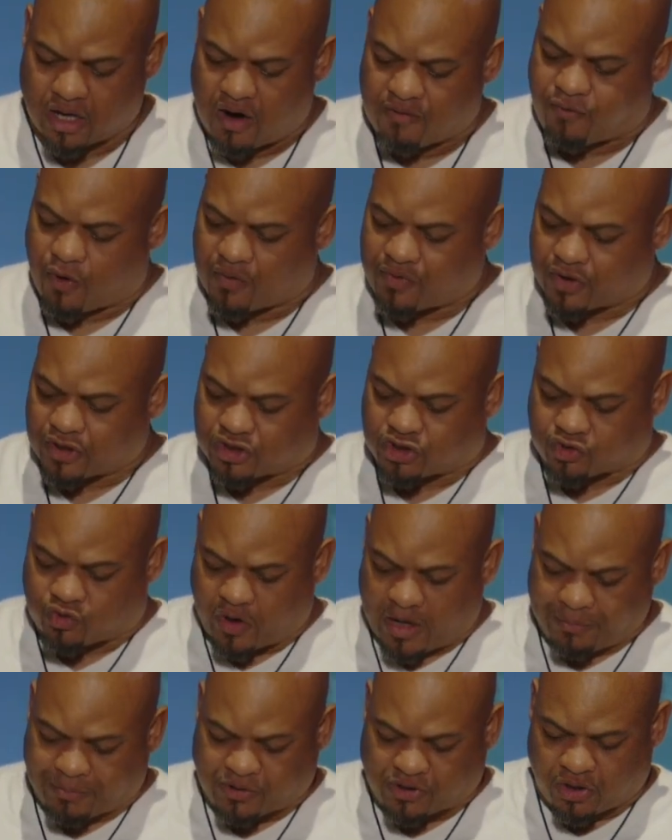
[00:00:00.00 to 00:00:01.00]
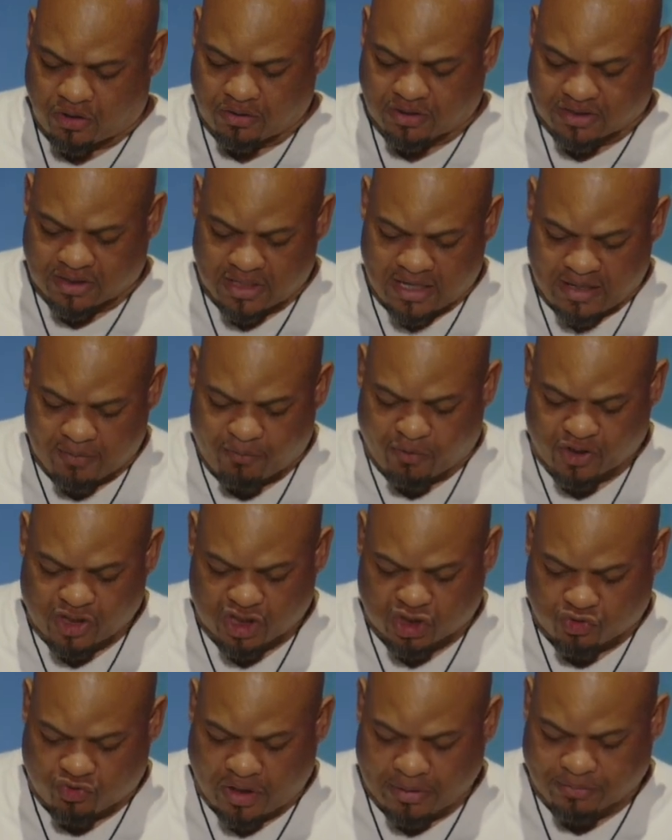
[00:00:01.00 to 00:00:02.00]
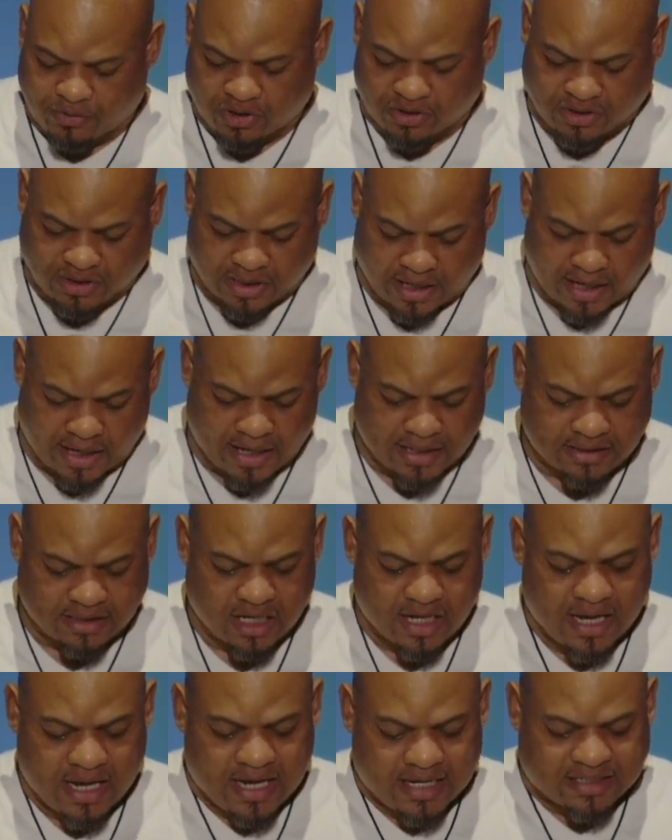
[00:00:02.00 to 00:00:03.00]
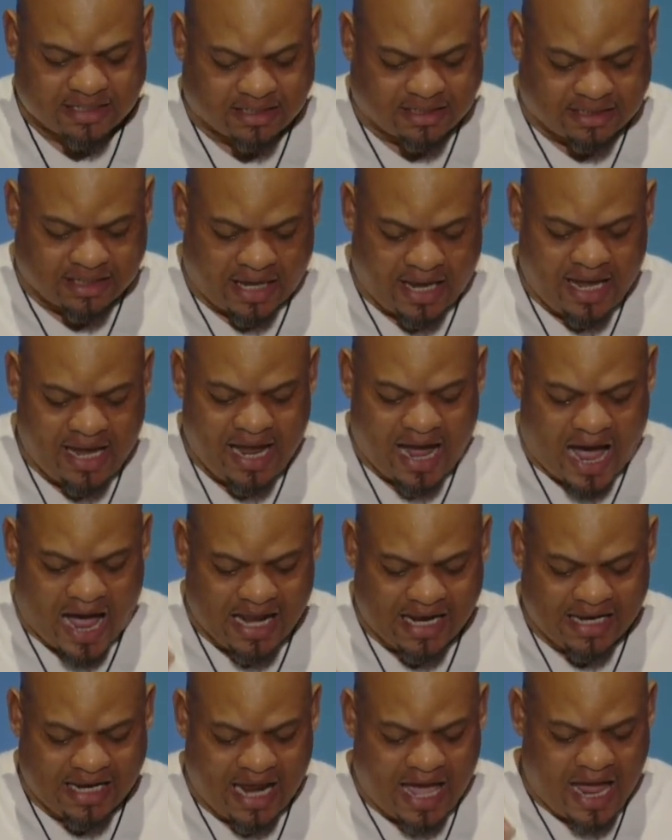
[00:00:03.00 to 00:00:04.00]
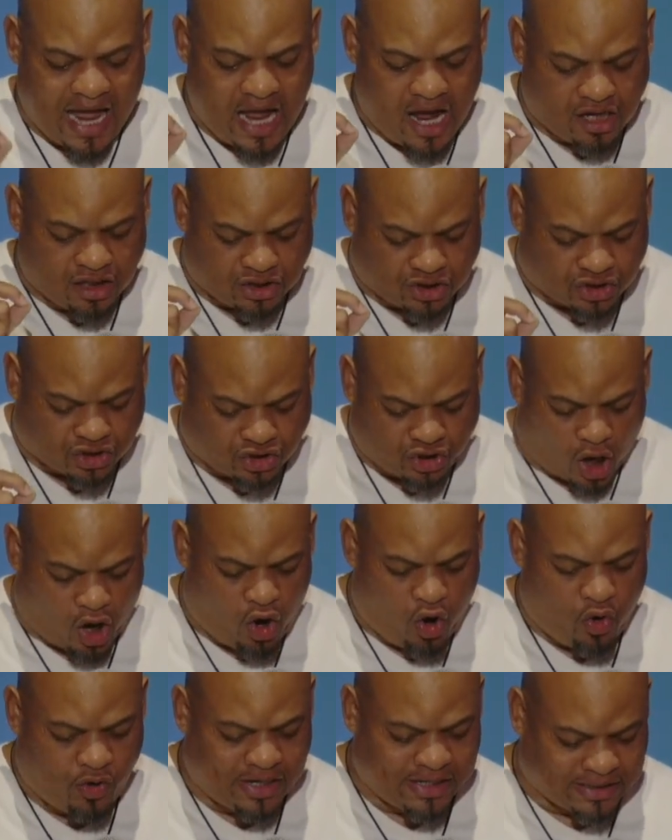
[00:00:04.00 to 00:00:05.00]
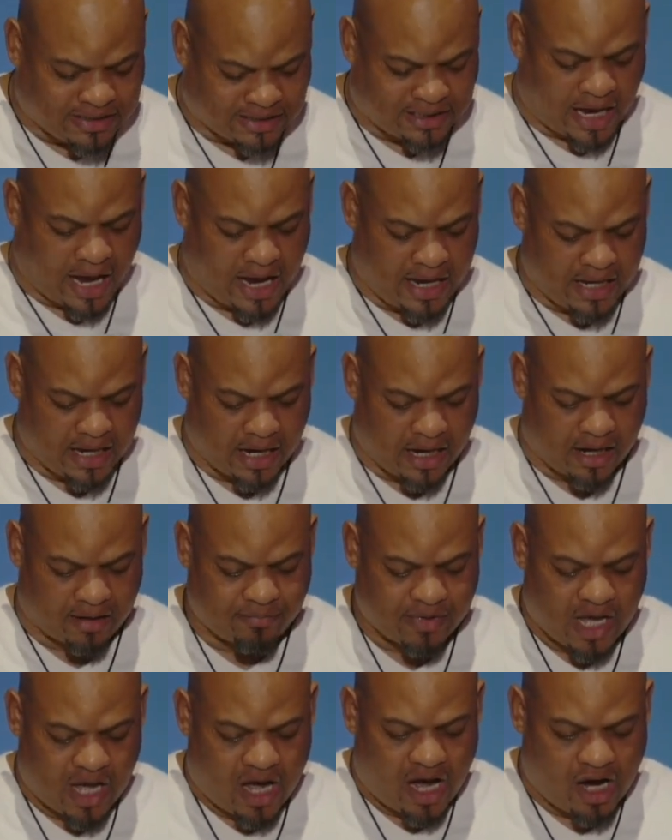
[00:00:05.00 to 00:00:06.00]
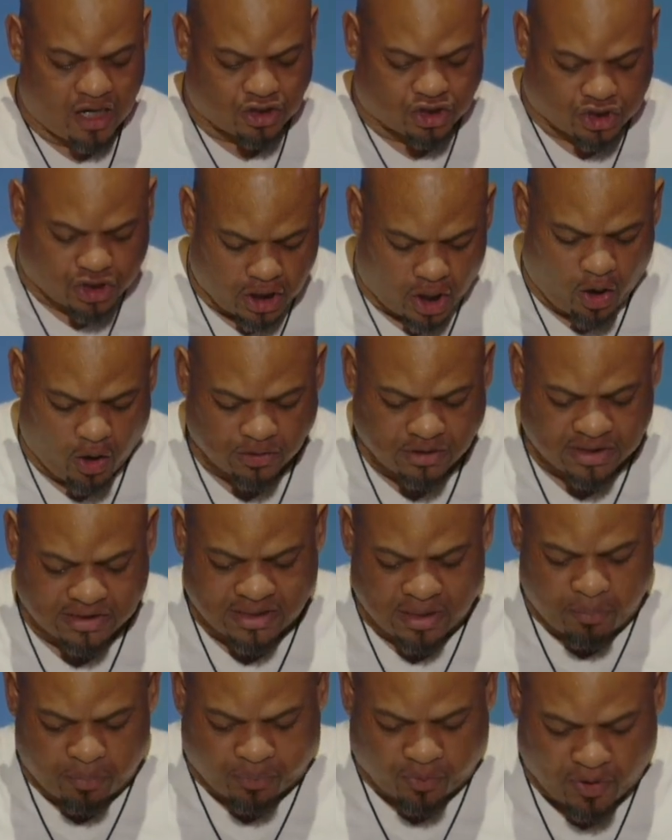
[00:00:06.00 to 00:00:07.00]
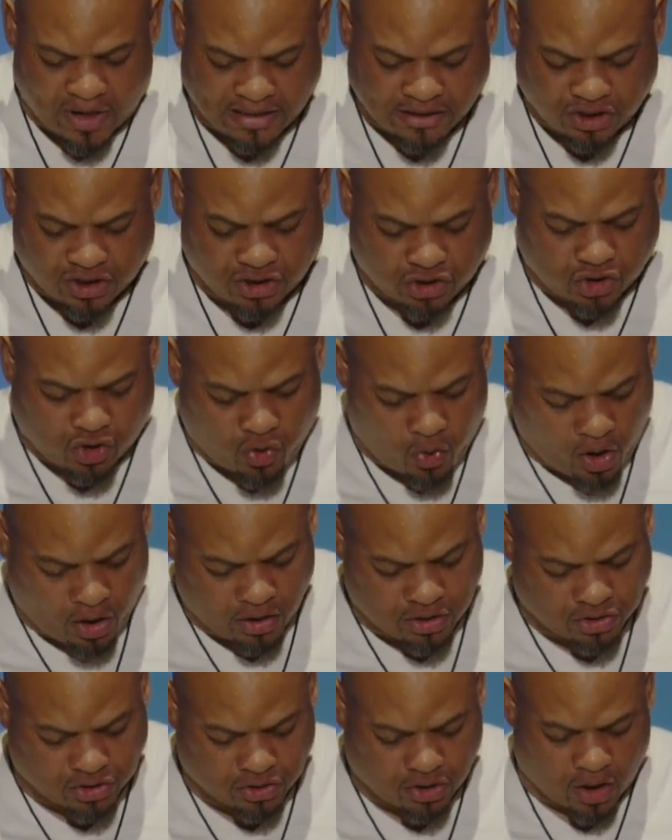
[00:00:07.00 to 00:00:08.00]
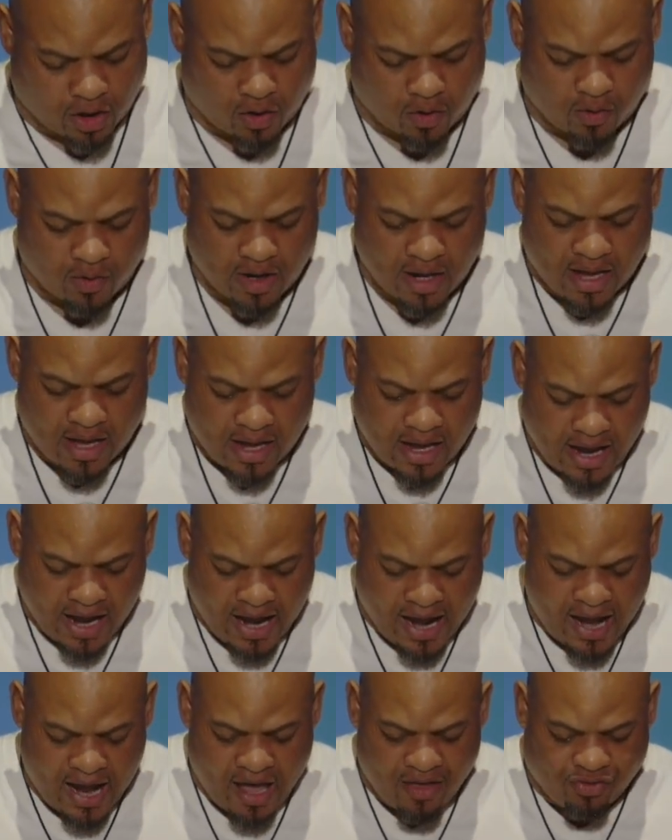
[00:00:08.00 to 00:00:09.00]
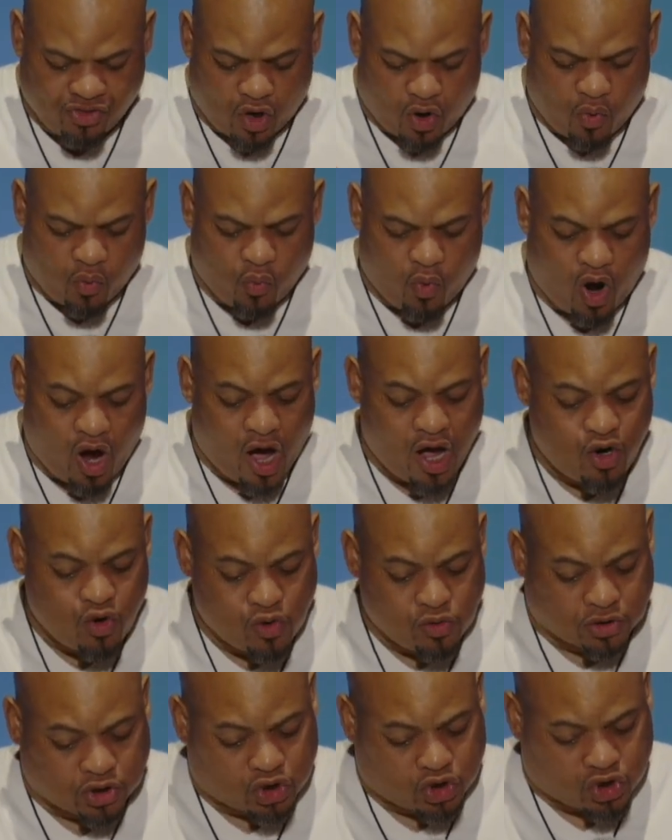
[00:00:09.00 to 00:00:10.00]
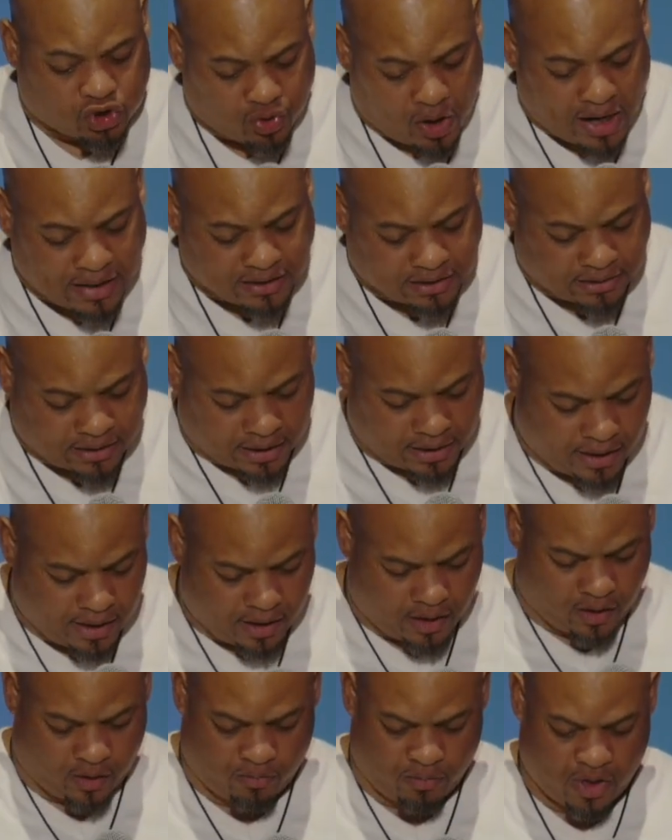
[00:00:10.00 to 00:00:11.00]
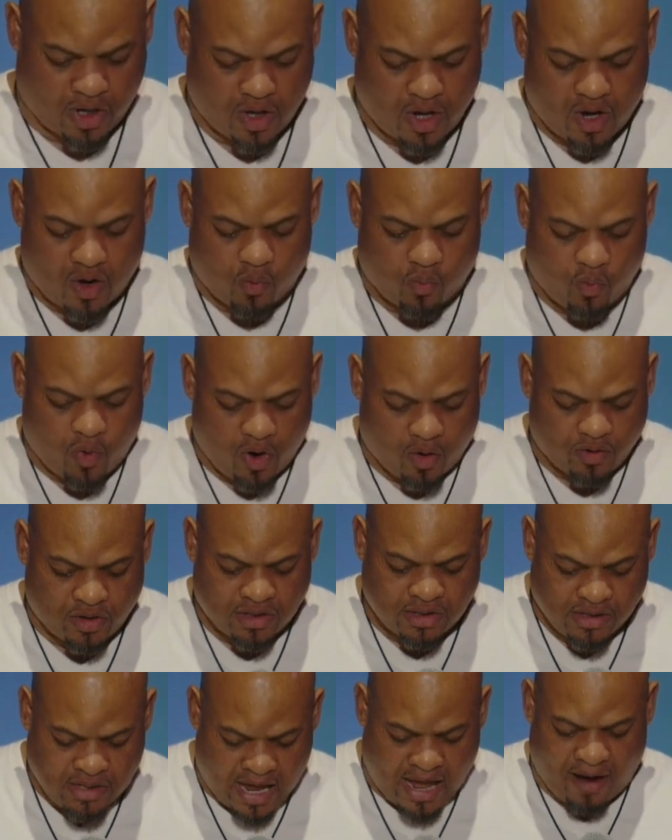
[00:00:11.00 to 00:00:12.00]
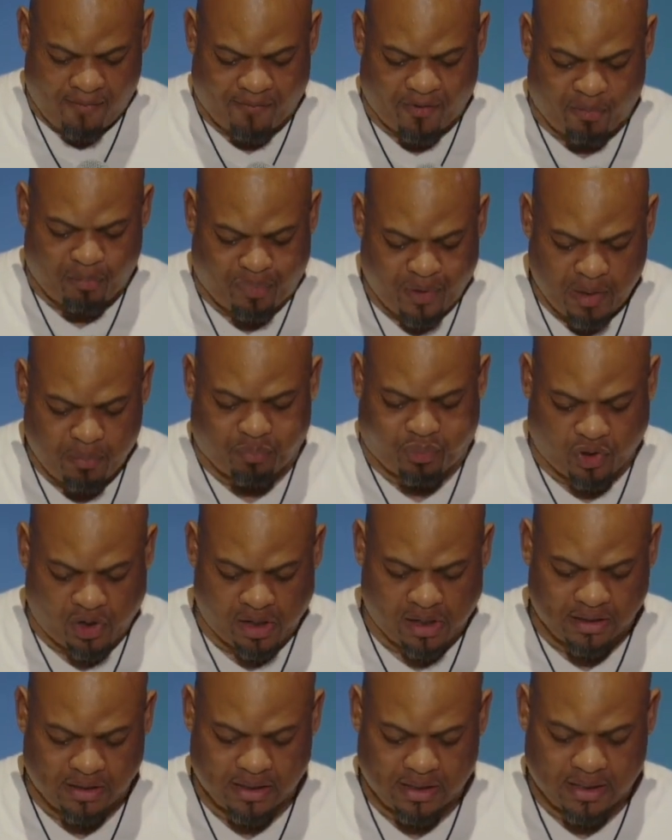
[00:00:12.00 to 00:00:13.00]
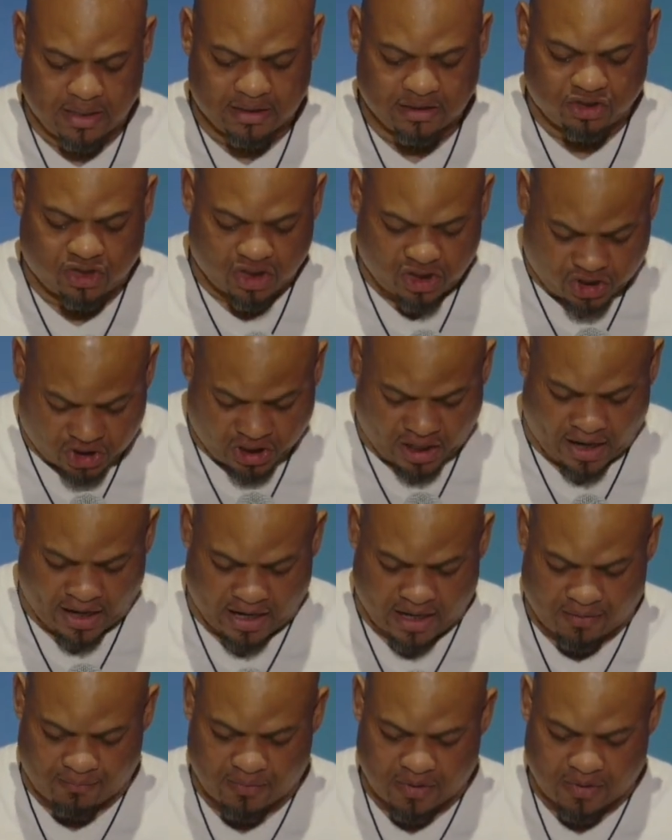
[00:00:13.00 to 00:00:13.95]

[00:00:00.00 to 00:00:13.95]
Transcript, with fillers: For the scriptures, for the scripture says, See, I lay a stone in Zion, a chosen and precious cornerstone, and the one who trusts in him will never be put to shame.